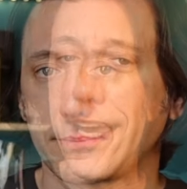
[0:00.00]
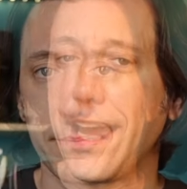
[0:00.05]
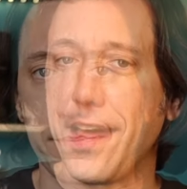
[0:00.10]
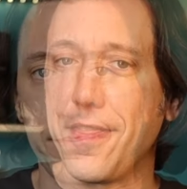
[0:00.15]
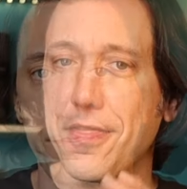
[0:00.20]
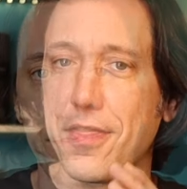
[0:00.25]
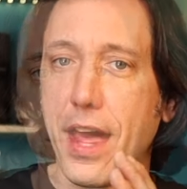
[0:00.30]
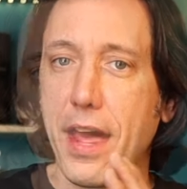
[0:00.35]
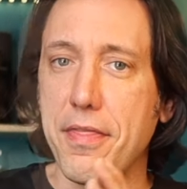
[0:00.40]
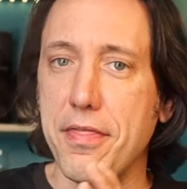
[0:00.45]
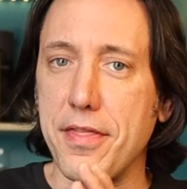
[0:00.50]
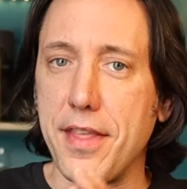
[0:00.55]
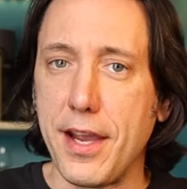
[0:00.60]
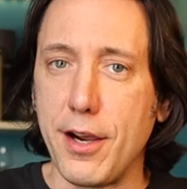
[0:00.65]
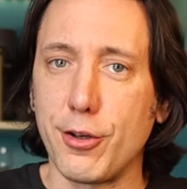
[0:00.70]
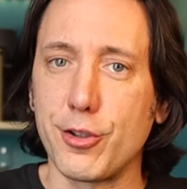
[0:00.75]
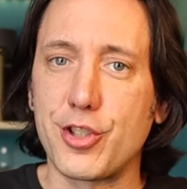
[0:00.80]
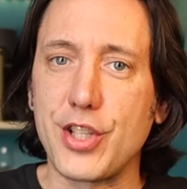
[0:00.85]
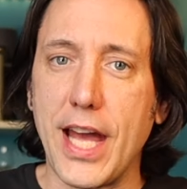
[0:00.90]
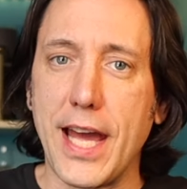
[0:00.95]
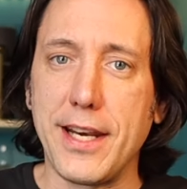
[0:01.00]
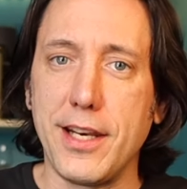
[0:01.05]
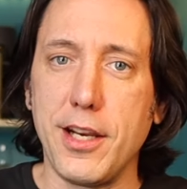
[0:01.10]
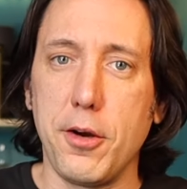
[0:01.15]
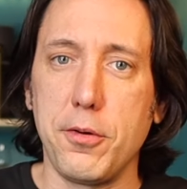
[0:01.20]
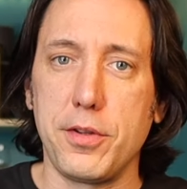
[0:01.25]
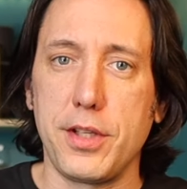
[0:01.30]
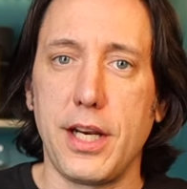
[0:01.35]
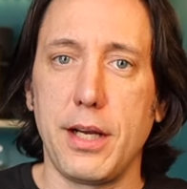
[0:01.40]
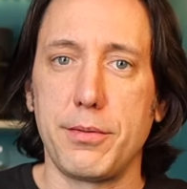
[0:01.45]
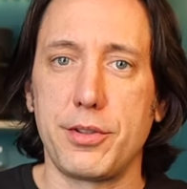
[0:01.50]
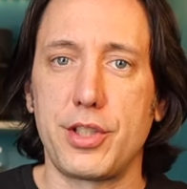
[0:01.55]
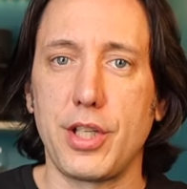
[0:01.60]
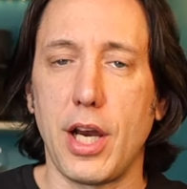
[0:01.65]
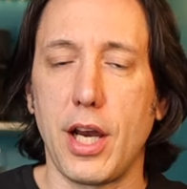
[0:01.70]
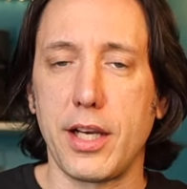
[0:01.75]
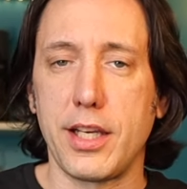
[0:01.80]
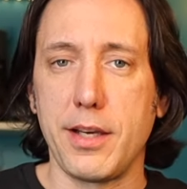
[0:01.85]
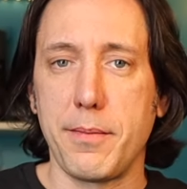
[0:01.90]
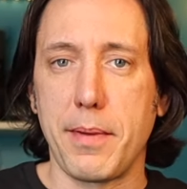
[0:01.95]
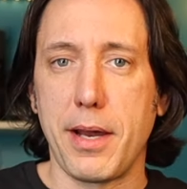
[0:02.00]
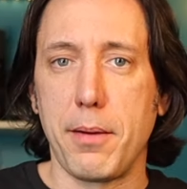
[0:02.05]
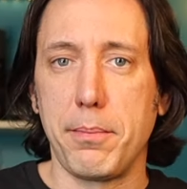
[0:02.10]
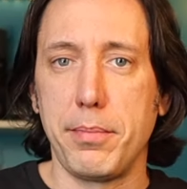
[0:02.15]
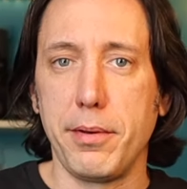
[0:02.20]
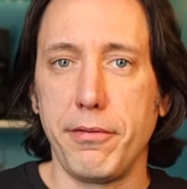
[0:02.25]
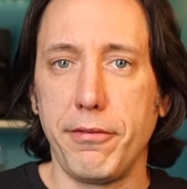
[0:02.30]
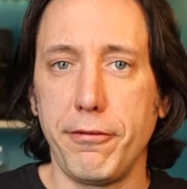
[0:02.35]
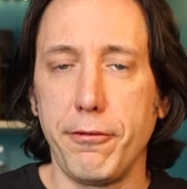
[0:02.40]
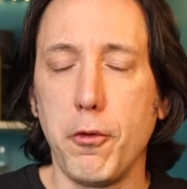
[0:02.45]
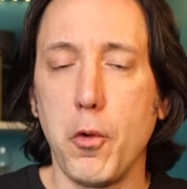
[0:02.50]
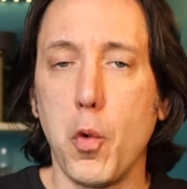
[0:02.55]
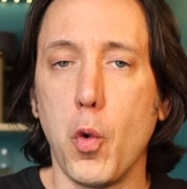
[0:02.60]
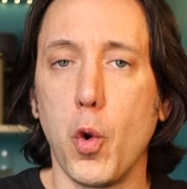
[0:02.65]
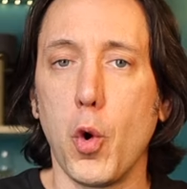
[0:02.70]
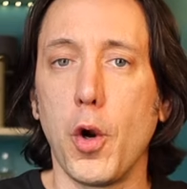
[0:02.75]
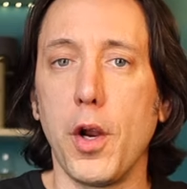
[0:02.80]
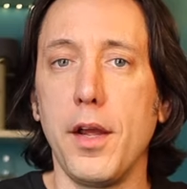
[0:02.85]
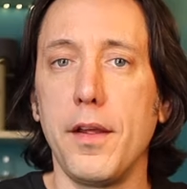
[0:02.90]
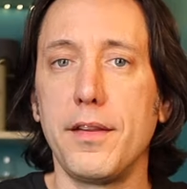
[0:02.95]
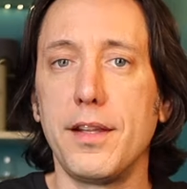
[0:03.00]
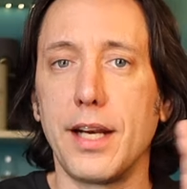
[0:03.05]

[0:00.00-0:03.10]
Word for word: And, and there's that note that I was talking about before